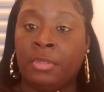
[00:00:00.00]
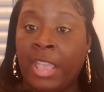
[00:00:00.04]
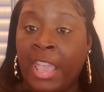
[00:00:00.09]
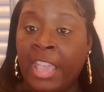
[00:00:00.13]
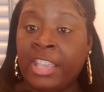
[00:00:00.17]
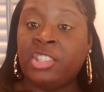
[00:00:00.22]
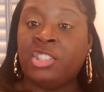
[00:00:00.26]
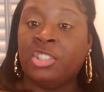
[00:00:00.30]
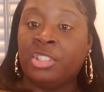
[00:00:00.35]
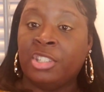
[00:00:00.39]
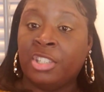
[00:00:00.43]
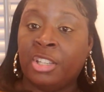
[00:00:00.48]

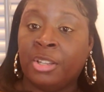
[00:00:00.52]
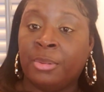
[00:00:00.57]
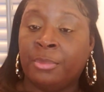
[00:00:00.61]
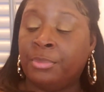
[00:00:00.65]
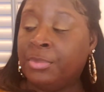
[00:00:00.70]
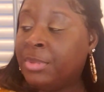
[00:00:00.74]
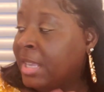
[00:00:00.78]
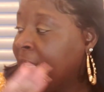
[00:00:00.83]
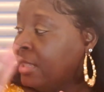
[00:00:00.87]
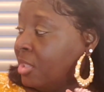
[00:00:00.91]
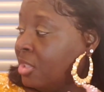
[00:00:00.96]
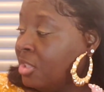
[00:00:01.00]
H&M.
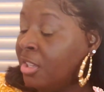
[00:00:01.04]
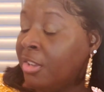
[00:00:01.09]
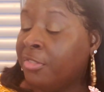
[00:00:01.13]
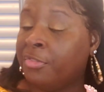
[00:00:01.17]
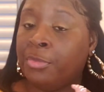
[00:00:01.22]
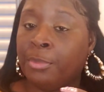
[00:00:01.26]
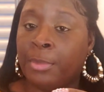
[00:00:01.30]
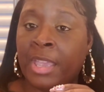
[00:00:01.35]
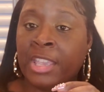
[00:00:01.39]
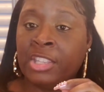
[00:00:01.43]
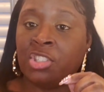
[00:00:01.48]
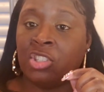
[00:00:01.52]
That's stuff
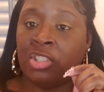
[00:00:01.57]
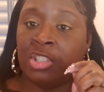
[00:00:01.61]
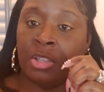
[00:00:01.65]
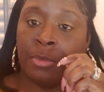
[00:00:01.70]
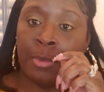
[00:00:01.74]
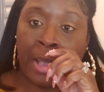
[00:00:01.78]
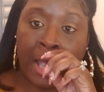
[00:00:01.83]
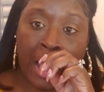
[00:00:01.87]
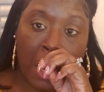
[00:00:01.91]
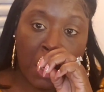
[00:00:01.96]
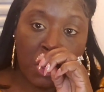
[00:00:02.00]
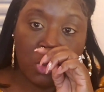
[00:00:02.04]
from
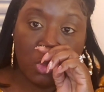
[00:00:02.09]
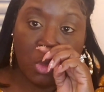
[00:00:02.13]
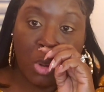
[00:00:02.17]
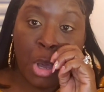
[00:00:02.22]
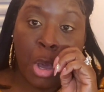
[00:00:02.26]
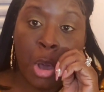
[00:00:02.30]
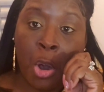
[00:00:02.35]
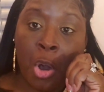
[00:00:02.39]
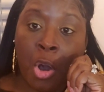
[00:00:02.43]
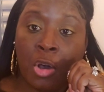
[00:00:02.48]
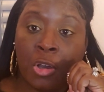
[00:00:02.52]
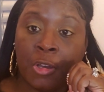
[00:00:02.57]
H&M. I got to do a
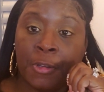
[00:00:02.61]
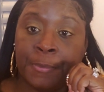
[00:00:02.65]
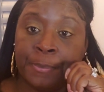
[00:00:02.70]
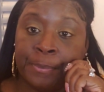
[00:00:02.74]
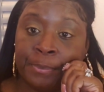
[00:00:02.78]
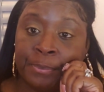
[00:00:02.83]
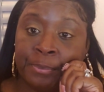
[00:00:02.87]
haul.